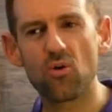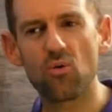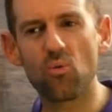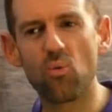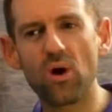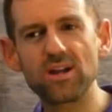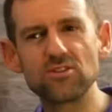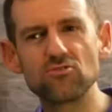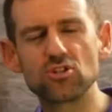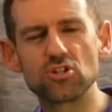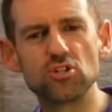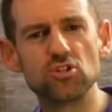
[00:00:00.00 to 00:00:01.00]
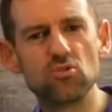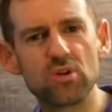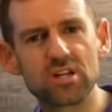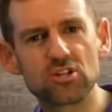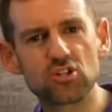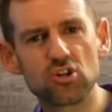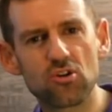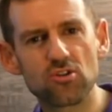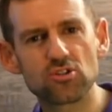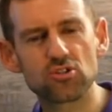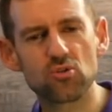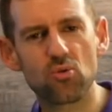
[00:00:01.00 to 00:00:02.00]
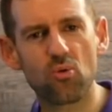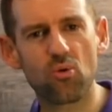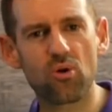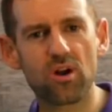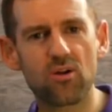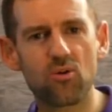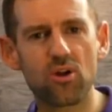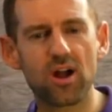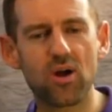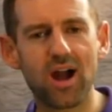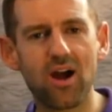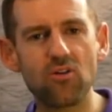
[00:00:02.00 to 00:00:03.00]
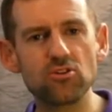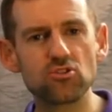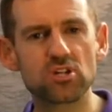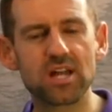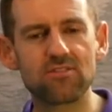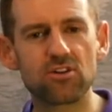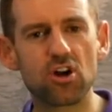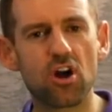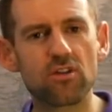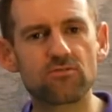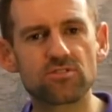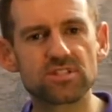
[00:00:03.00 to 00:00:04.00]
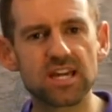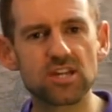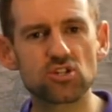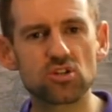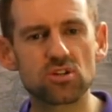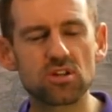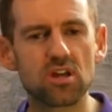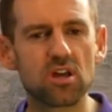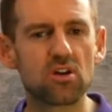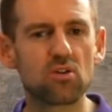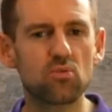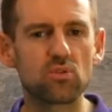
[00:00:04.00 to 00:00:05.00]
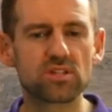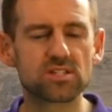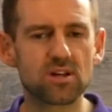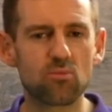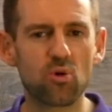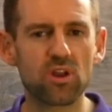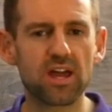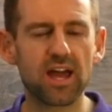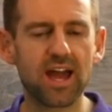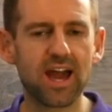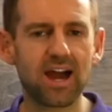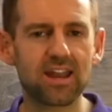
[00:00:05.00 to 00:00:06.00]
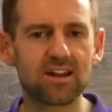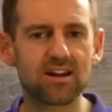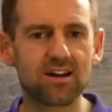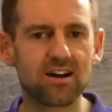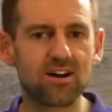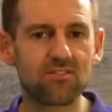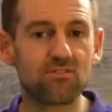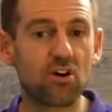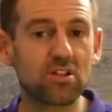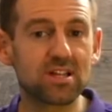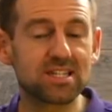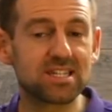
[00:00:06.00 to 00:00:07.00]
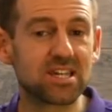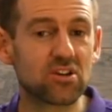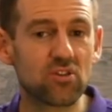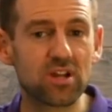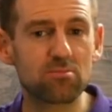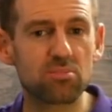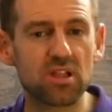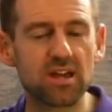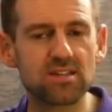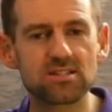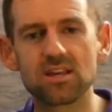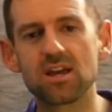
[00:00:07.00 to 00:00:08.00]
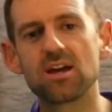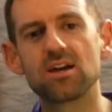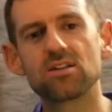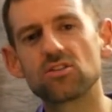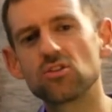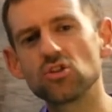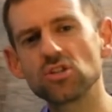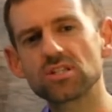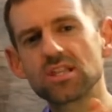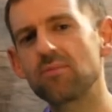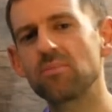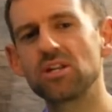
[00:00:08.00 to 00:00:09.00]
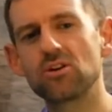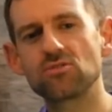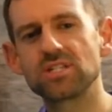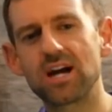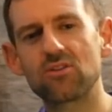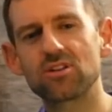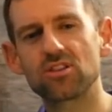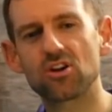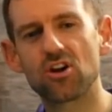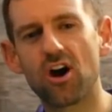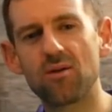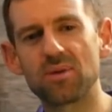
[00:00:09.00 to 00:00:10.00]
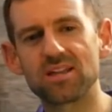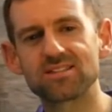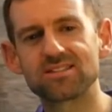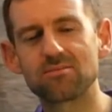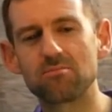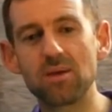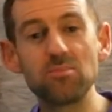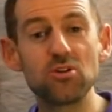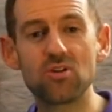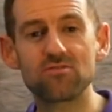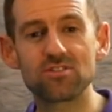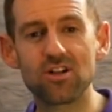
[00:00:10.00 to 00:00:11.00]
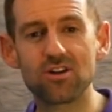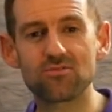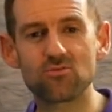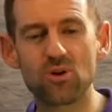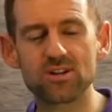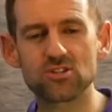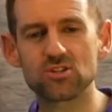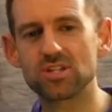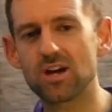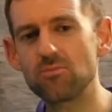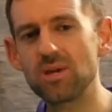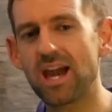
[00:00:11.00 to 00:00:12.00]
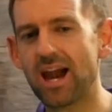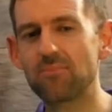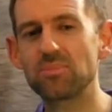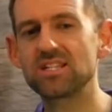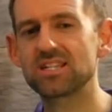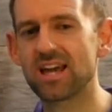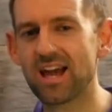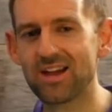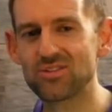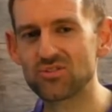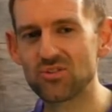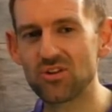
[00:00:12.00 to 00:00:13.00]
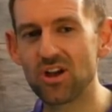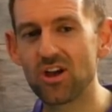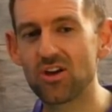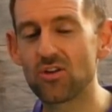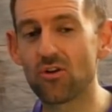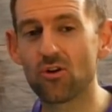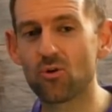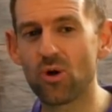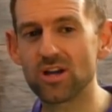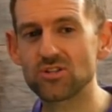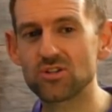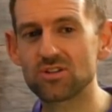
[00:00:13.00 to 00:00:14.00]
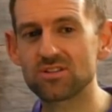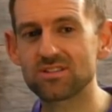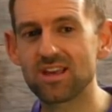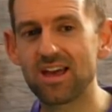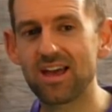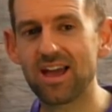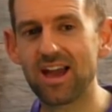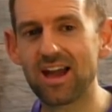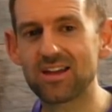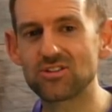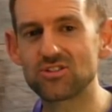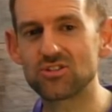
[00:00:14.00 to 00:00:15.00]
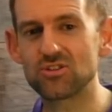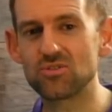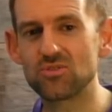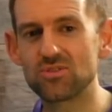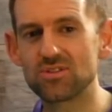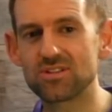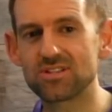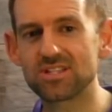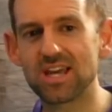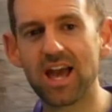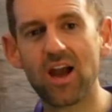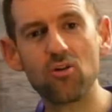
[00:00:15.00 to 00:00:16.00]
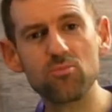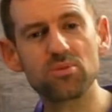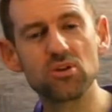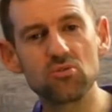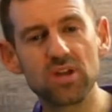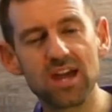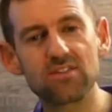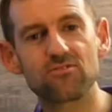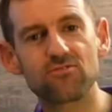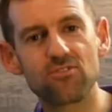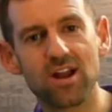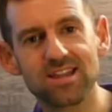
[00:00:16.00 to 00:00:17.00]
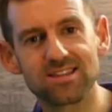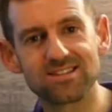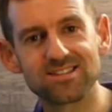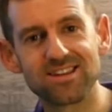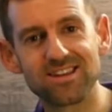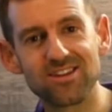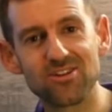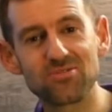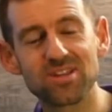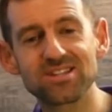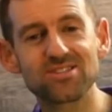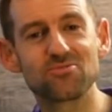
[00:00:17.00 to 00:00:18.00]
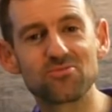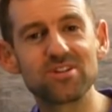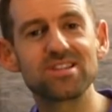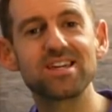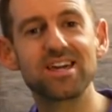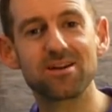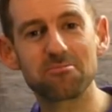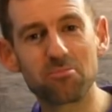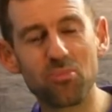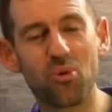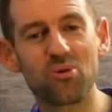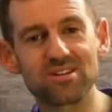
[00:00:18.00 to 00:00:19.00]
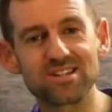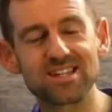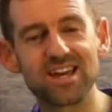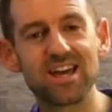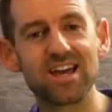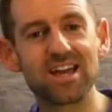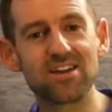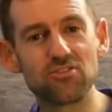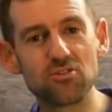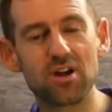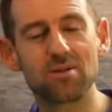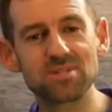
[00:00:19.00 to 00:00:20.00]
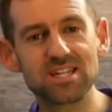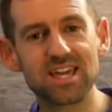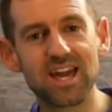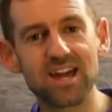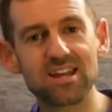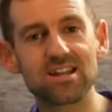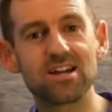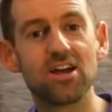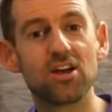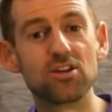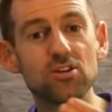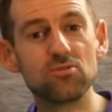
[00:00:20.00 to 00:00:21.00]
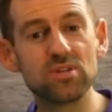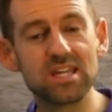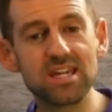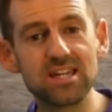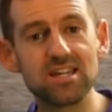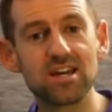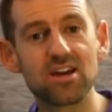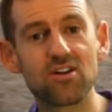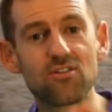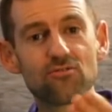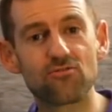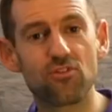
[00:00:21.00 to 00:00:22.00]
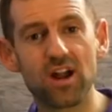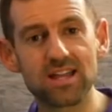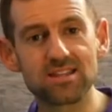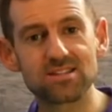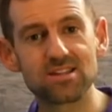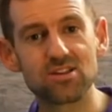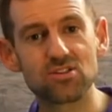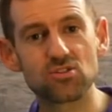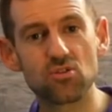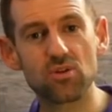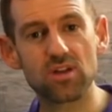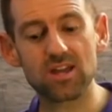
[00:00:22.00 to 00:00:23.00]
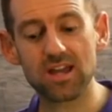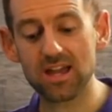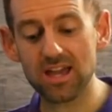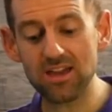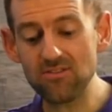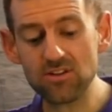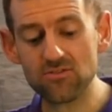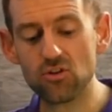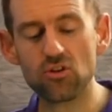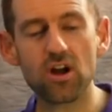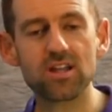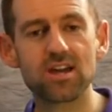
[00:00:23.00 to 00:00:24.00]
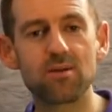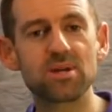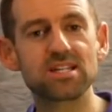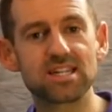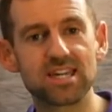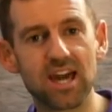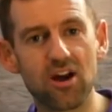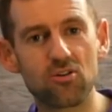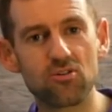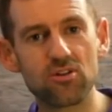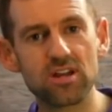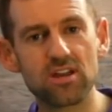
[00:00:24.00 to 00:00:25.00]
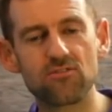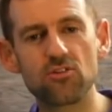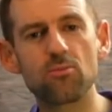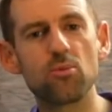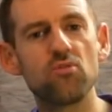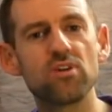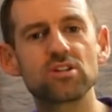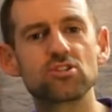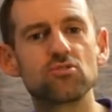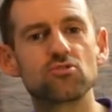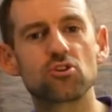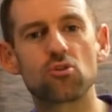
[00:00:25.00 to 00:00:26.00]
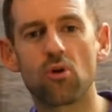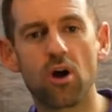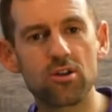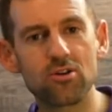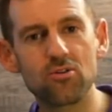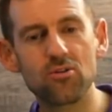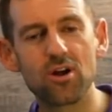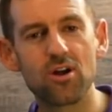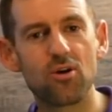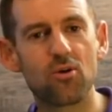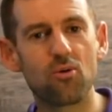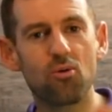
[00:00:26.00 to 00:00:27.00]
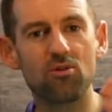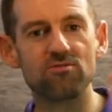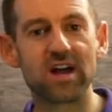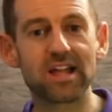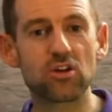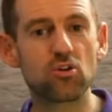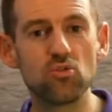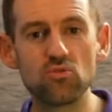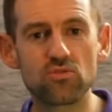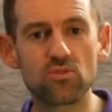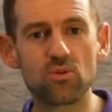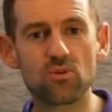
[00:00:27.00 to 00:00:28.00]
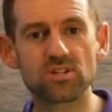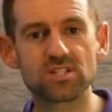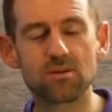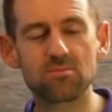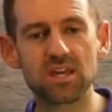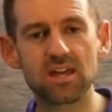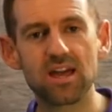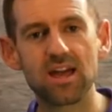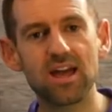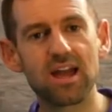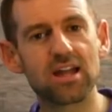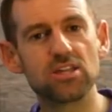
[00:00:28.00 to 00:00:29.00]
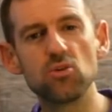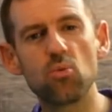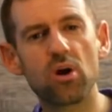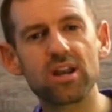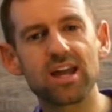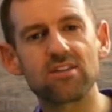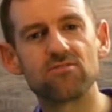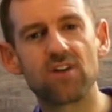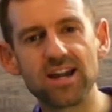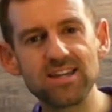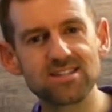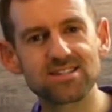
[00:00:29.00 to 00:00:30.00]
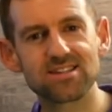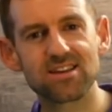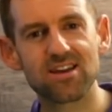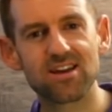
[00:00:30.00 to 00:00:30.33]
what you should do in a church or, or how you should have a conversation with someone at a volunteering place, then just let me know down in the comments. Maybe you have a lot of questions. I would be happy to answer your questions and to, to help you get friends. You know, this is really important. If you come to Canada, you need friends. So even if you're not coming to Calgary, if you're moving to Toronto or Vancouver or something, and you want advice